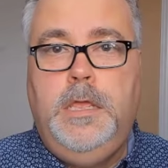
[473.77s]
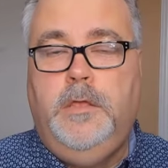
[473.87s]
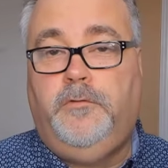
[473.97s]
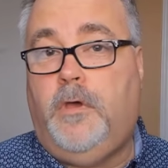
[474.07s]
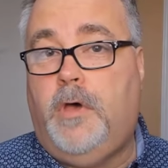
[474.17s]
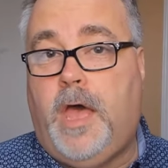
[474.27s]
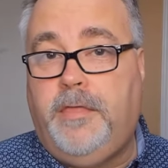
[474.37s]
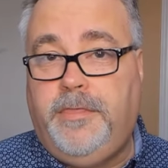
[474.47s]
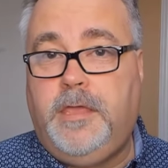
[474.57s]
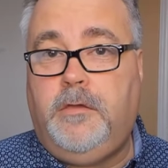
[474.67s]
So
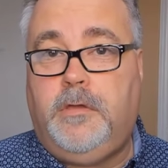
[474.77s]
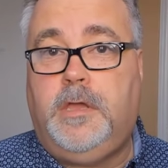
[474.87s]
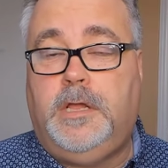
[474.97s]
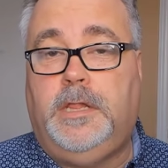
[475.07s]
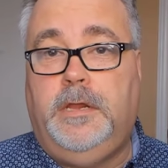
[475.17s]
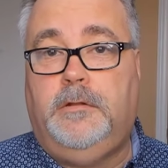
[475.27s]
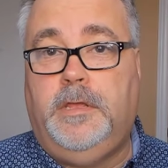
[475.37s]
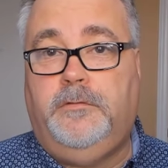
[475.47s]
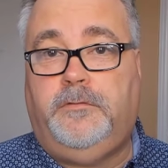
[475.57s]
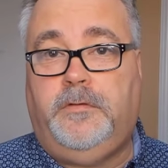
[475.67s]
I think you can
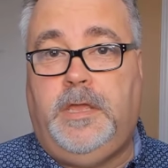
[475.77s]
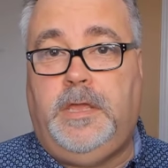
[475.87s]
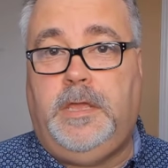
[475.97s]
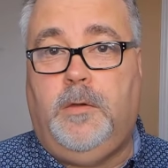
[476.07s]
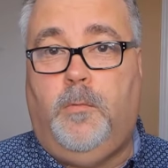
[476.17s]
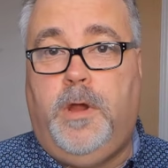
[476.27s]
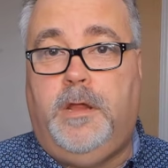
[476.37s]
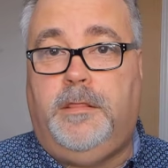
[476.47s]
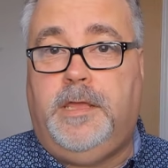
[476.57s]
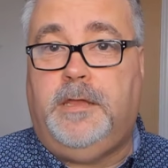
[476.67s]
clearly see
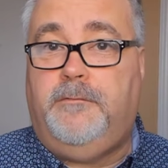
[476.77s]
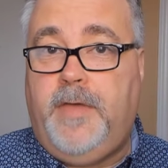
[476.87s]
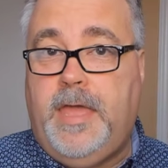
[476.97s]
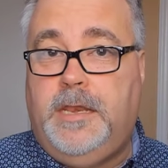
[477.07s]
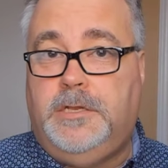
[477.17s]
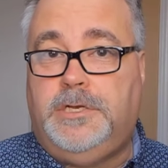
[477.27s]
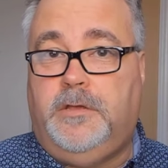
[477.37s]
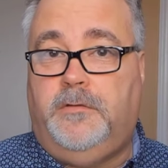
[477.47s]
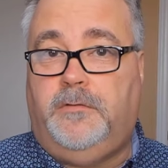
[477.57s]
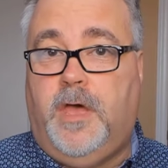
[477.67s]
where the
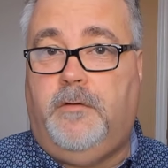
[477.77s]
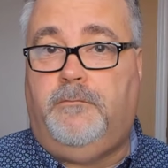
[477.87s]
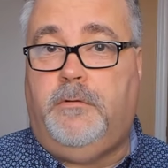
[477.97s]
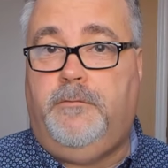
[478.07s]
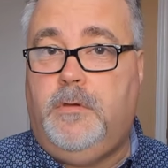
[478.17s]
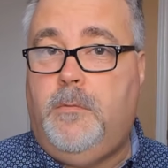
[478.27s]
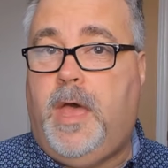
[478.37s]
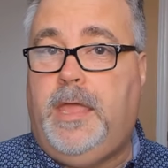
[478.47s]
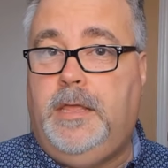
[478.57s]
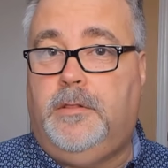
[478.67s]
advantages of Review
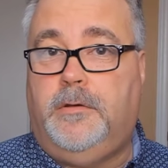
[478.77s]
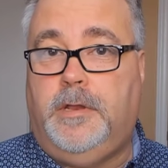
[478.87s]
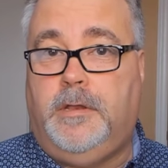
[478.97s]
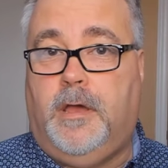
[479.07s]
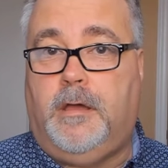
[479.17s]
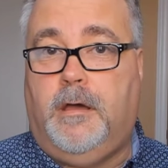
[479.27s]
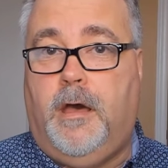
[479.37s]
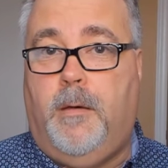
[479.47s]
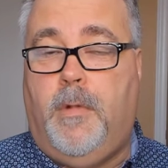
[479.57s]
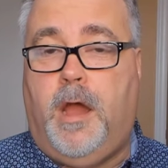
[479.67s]
My E Learning dot
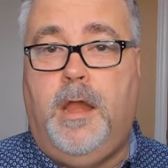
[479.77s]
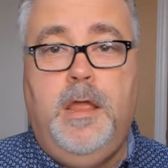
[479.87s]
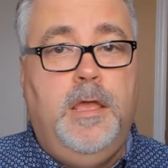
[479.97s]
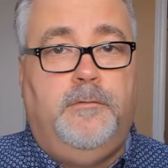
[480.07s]
com are.